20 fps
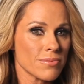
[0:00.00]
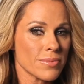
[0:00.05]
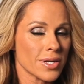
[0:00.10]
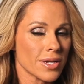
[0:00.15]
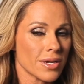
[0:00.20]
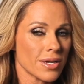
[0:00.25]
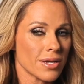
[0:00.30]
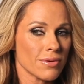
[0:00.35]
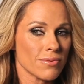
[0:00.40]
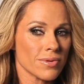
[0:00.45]
But
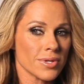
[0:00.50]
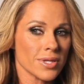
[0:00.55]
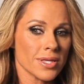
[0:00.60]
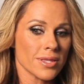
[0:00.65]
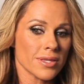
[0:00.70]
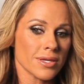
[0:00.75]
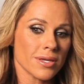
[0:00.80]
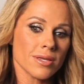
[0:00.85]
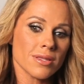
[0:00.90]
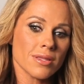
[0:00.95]
I really
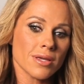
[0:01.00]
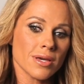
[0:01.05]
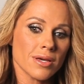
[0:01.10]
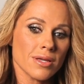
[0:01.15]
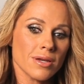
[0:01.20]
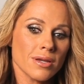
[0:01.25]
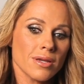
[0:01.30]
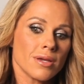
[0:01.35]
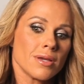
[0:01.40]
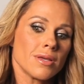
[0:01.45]
think
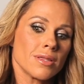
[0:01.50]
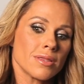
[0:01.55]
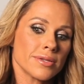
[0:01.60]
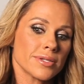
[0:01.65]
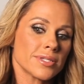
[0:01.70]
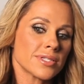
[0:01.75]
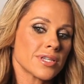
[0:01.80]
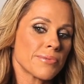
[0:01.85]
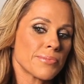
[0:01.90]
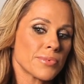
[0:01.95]
that
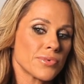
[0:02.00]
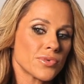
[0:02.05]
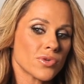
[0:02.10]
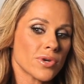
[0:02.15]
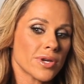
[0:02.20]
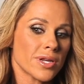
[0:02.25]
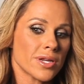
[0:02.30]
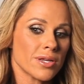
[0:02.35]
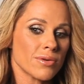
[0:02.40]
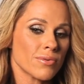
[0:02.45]
this type of
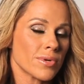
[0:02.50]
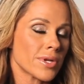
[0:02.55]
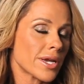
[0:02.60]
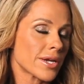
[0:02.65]
training would